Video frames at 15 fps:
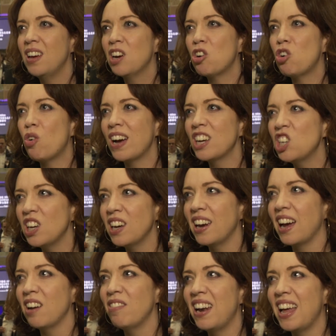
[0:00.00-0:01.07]
crashing
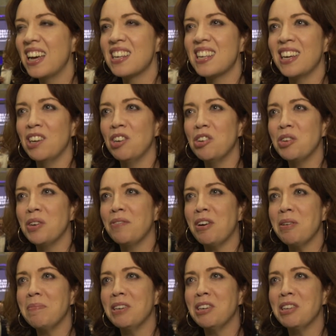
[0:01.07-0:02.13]
and relaxing and not doing
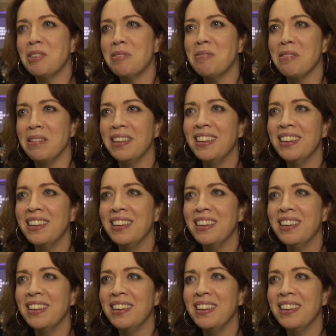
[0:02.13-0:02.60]
very much at all.